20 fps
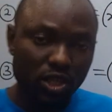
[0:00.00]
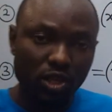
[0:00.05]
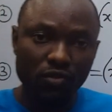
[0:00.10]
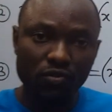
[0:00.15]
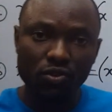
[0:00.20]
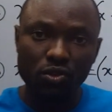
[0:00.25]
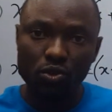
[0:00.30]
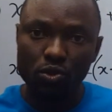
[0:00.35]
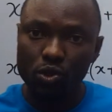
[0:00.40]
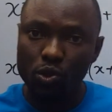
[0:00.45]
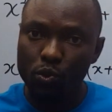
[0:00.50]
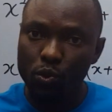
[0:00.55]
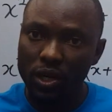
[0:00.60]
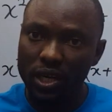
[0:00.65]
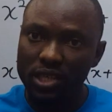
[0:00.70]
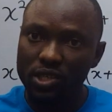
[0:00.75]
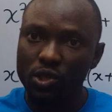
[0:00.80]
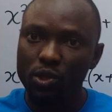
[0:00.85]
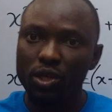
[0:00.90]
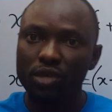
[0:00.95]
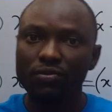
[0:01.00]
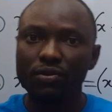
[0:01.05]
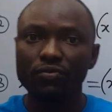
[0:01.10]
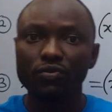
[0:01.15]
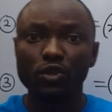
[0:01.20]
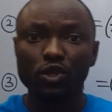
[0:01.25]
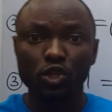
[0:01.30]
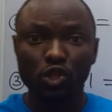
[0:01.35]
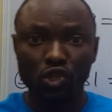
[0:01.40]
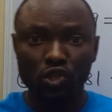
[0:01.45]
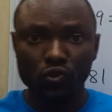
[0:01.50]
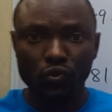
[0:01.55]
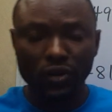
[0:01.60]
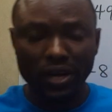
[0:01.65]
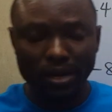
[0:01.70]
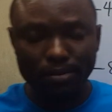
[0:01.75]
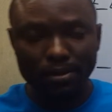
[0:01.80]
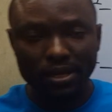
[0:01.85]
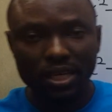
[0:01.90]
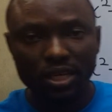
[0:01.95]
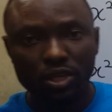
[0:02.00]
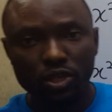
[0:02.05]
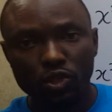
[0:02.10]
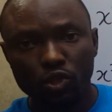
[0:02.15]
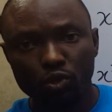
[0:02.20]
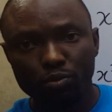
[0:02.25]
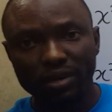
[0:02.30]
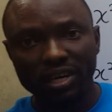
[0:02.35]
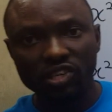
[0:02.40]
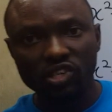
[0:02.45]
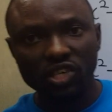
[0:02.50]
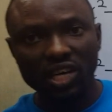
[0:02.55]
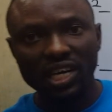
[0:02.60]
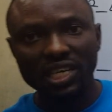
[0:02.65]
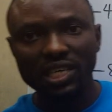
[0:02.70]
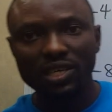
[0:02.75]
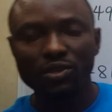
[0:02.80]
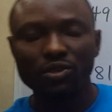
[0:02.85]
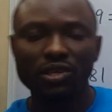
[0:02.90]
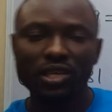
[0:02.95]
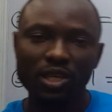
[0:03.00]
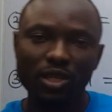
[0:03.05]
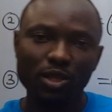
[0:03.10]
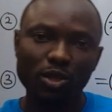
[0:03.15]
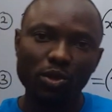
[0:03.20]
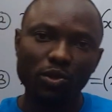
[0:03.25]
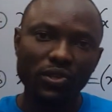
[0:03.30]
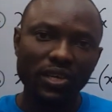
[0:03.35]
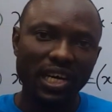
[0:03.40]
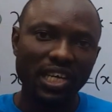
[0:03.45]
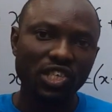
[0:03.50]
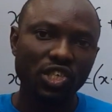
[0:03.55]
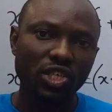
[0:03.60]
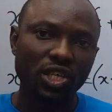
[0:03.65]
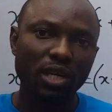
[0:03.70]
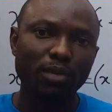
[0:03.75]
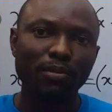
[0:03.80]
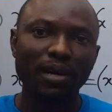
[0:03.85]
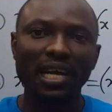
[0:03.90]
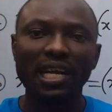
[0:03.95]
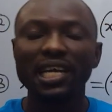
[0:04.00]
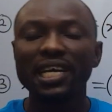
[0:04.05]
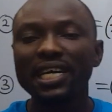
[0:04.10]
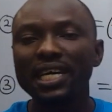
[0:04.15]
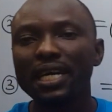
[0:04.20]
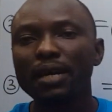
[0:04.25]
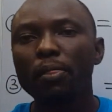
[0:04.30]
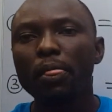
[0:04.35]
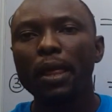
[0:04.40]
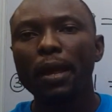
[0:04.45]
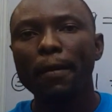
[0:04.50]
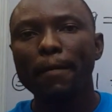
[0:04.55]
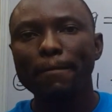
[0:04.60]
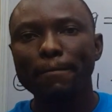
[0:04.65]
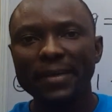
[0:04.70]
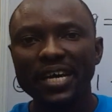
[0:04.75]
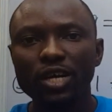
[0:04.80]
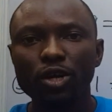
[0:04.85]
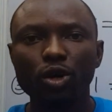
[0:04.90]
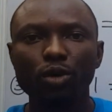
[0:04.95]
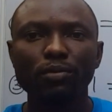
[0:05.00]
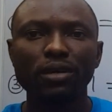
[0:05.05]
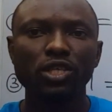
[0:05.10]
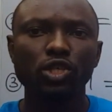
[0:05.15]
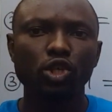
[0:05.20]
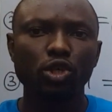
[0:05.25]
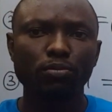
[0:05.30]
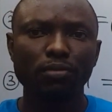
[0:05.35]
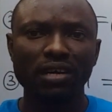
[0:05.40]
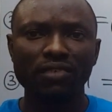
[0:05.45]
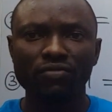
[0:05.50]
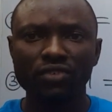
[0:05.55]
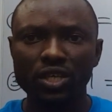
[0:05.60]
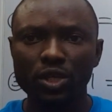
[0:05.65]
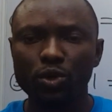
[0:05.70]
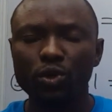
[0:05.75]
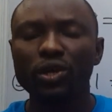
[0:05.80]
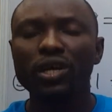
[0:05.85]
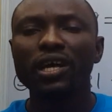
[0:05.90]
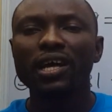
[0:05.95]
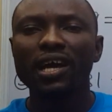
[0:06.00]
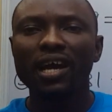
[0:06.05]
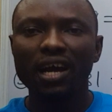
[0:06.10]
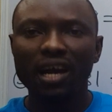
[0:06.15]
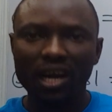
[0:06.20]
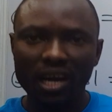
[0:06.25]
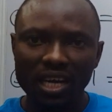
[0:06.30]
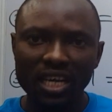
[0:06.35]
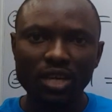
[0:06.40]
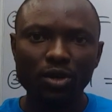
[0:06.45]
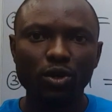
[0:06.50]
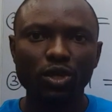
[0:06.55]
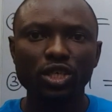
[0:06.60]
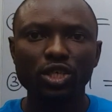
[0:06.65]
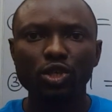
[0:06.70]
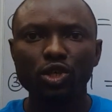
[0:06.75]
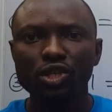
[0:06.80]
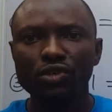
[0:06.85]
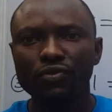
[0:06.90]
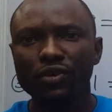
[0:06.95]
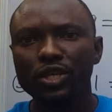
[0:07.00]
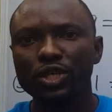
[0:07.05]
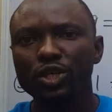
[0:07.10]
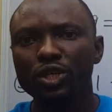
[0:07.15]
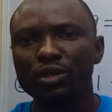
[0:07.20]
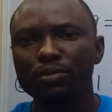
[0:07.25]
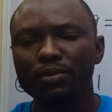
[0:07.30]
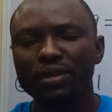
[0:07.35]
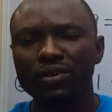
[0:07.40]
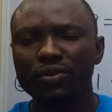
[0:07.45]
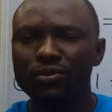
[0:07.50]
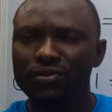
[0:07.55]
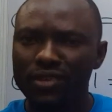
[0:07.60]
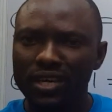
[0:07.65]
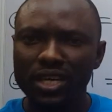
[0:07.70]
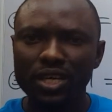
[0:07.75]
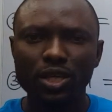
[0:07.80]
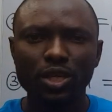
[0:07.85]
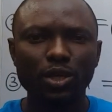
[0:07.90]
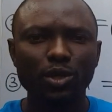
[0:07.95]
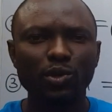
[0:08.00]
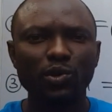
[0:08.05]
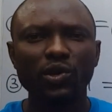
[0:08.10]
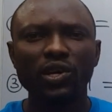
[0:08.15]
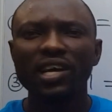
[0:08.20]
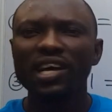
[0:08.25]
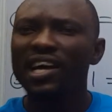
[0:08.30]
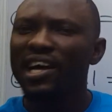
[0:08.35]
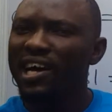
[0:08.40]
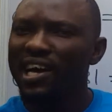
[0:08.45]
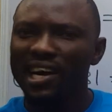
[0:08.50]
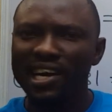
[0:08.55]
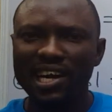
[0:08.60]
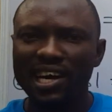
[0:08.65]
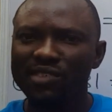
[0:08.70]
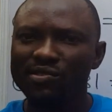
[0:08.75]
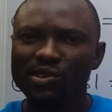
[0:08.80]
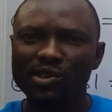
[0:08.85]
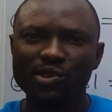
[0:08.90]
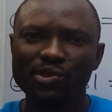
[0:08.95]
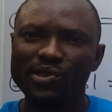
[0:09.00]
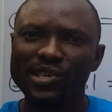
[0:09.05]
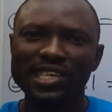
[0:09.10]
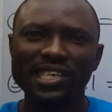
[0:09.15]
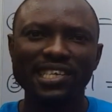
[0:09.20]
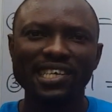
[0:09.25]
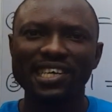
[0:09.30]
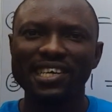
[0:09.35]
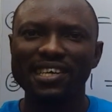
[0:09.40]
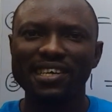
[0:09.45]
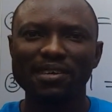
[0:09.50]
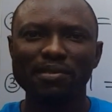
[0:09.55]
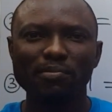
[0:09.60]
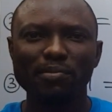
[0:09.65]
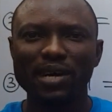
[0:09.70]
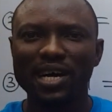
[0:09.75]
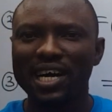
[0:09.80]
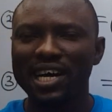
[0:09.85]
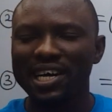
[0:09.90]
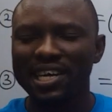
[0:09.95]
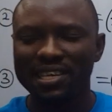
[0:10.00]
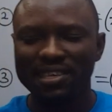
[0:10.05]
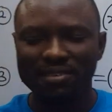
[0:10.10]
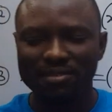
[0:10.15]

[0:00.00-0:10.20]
of 2 squares. So if you've not subscribed to my channel, you can do that. Share my link, make comments on my video, click on the notification bell. Thank you and have a great day. Bye.